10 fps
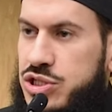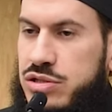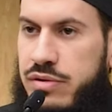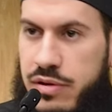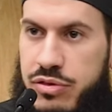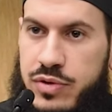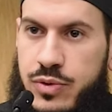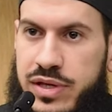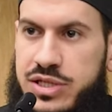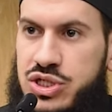the three
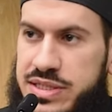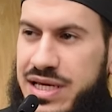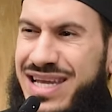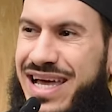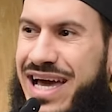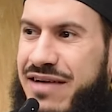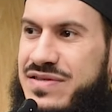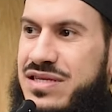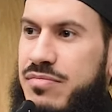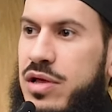religions, again, have
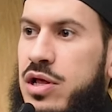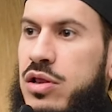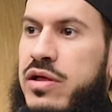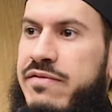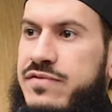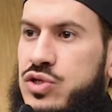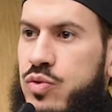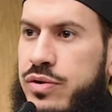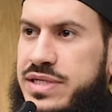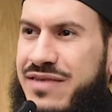some love
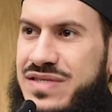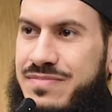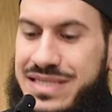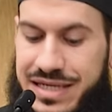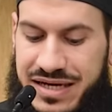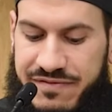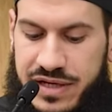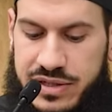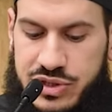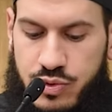towards, have some
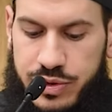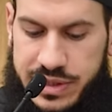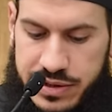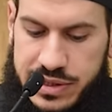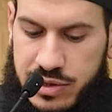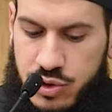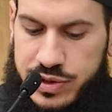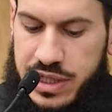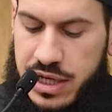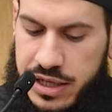significance towards. And this includes,
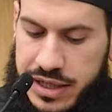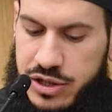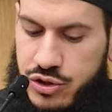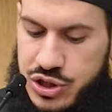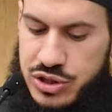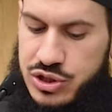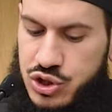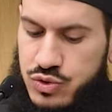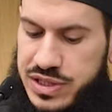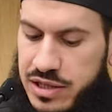again, Christians,
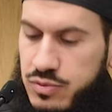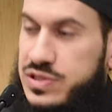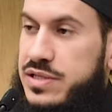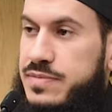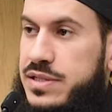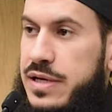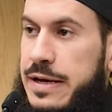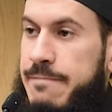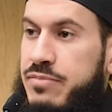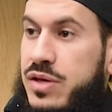Jews, and Muslims.
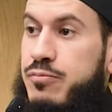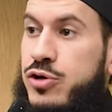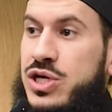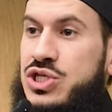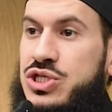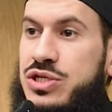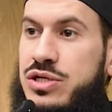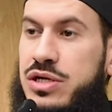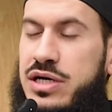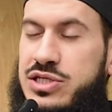
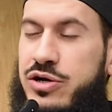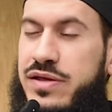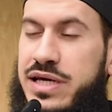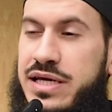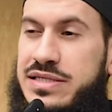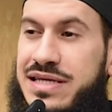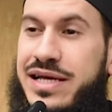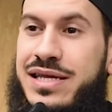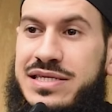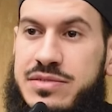The
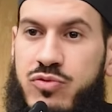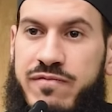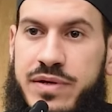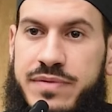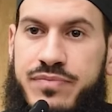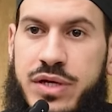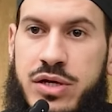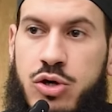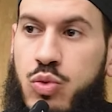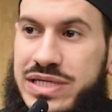Zionist movement
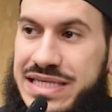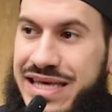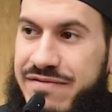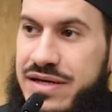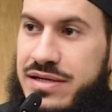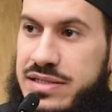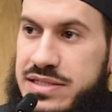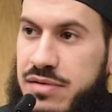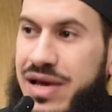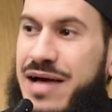was given
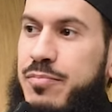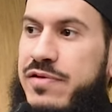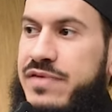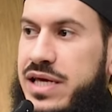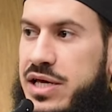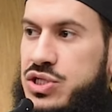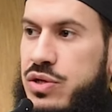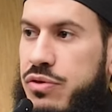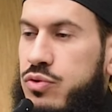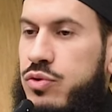some amplification
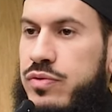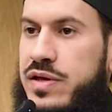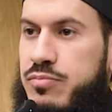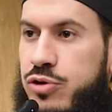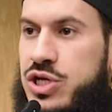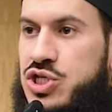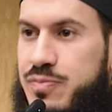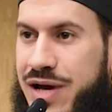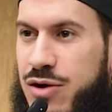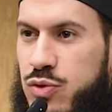through the British
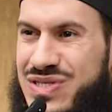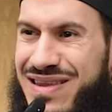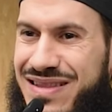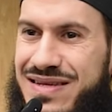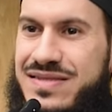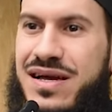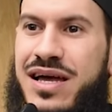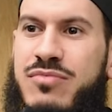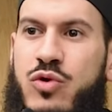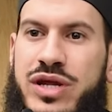powers that at the
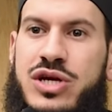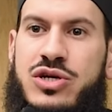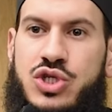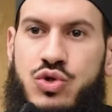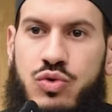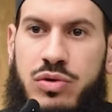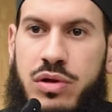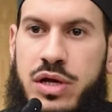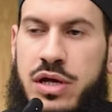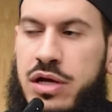time were in control
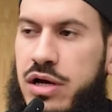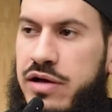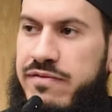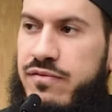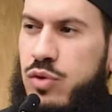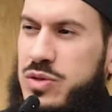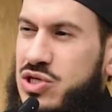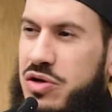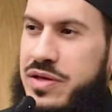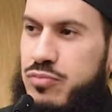of what was
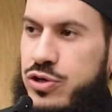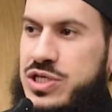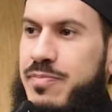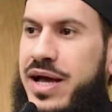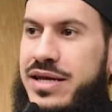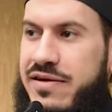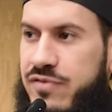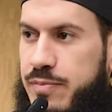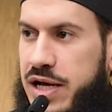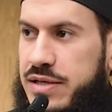called the British Mandate for
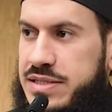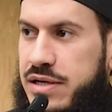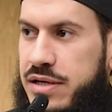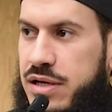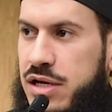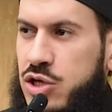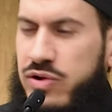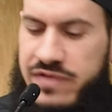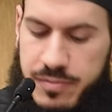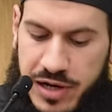Palestine. You have
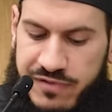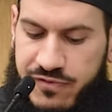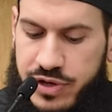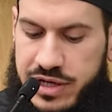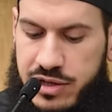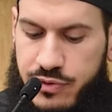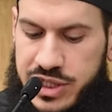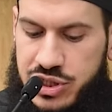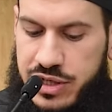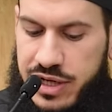the Balfour
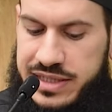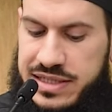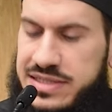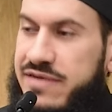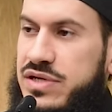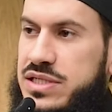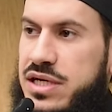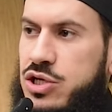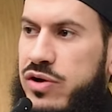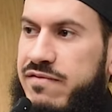Declaration in
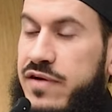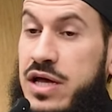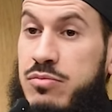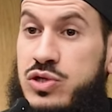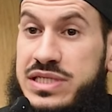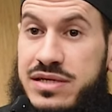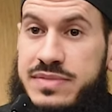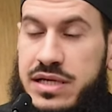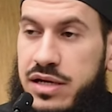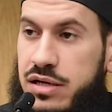1917, you have Muslims
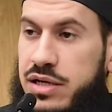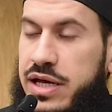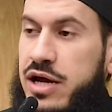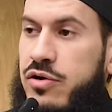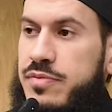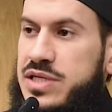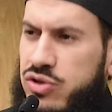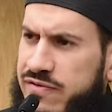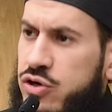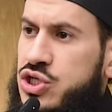and Arabs, and you
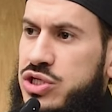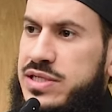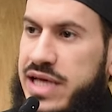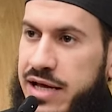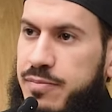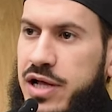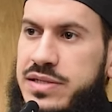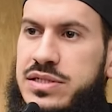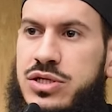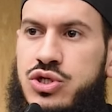have Christians and
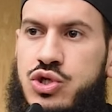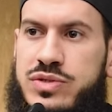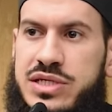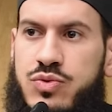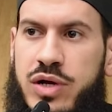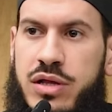Palestinian Jews as well,